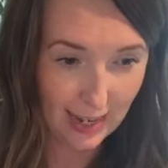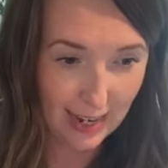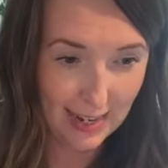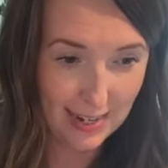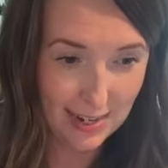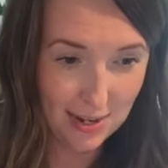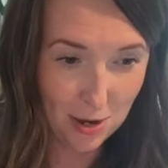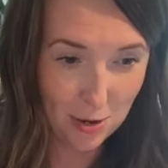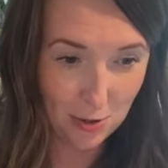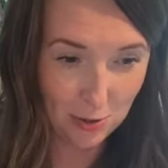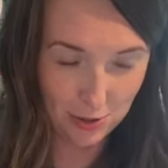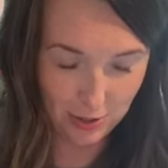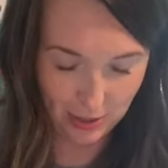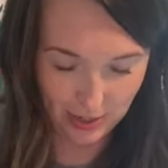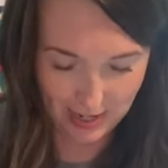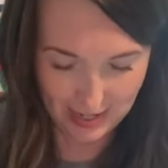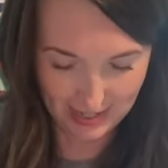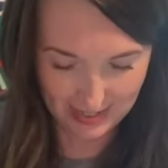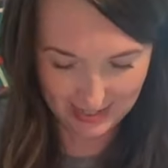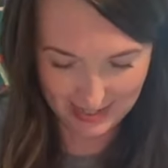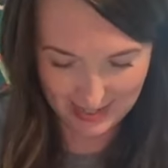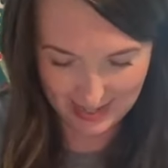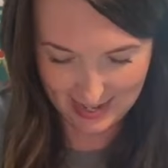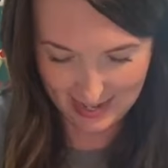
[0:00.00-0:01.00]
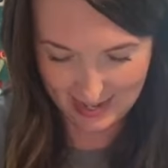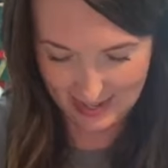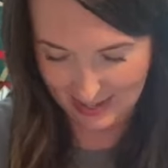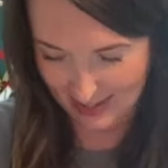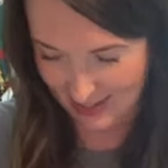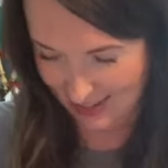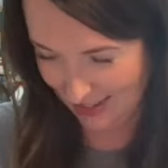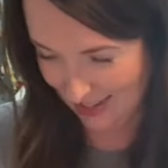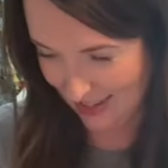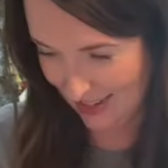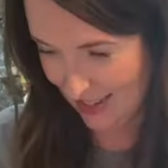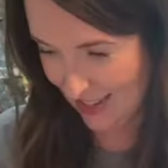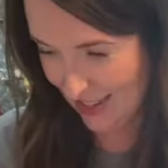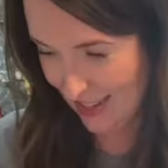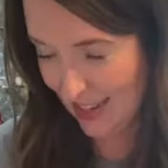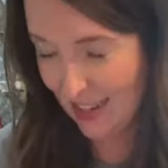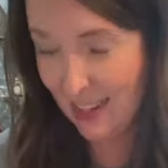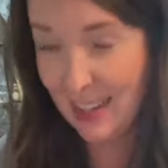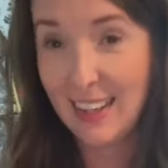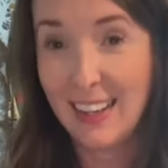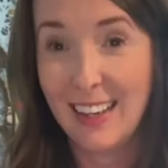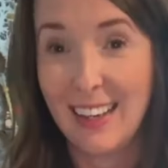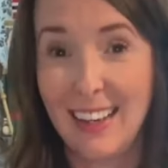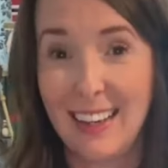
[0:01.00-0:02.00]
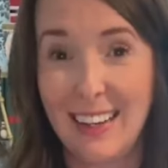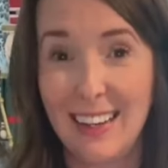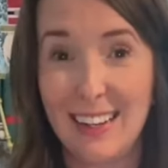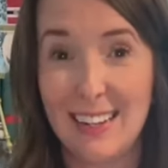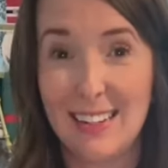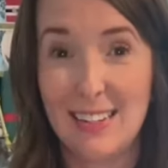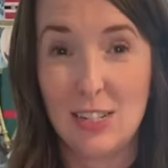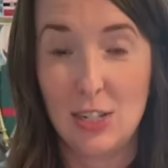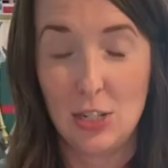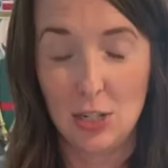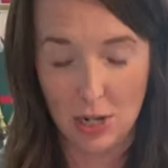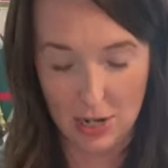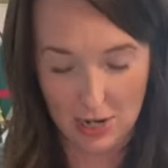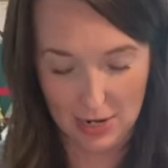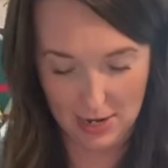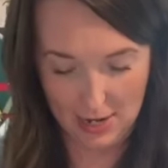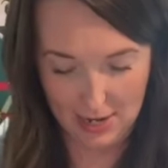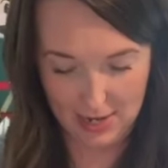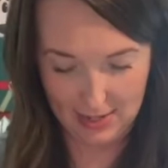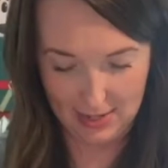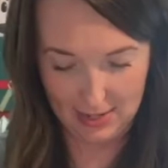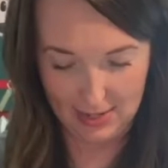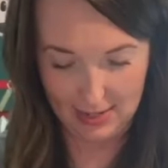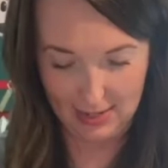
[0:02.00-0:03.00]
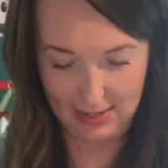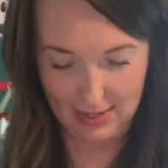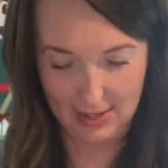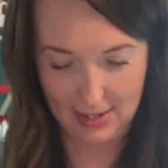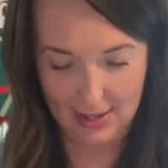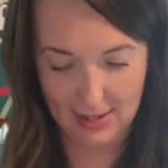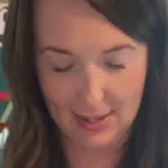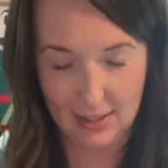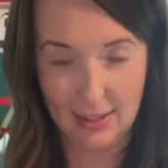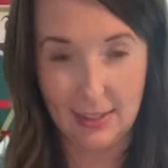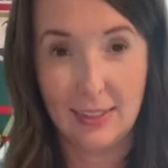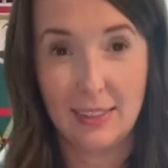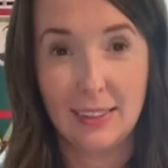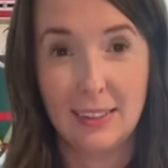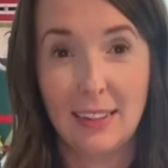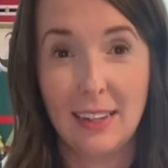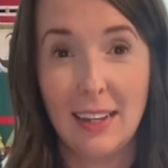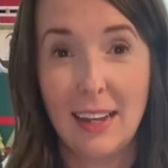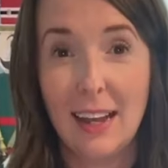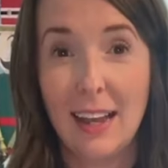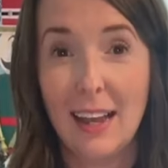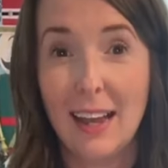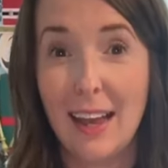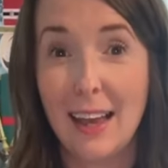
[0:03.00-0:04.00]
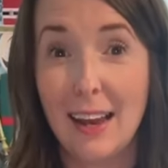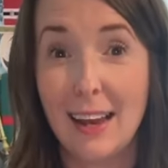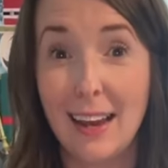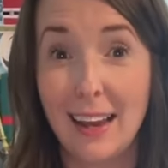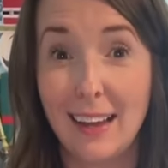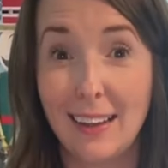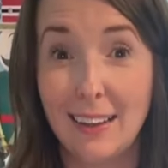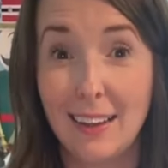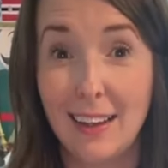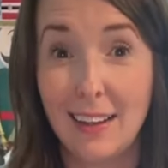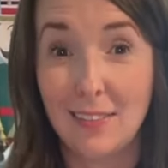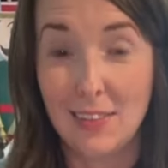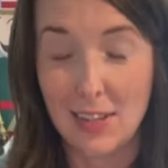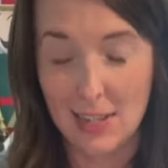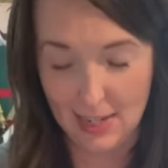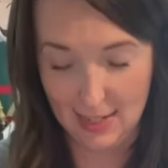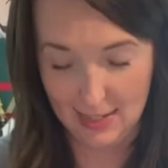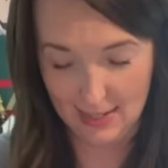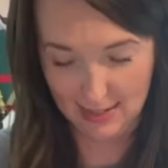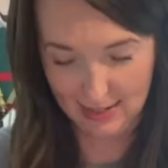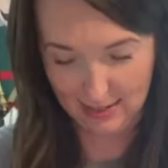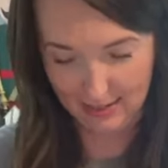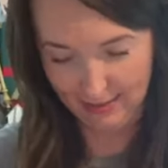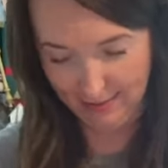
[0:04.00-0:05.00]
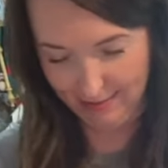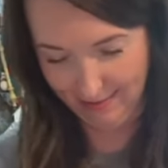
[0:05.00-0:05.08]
I know, Tracy. It is giant, isn't it? And I love it.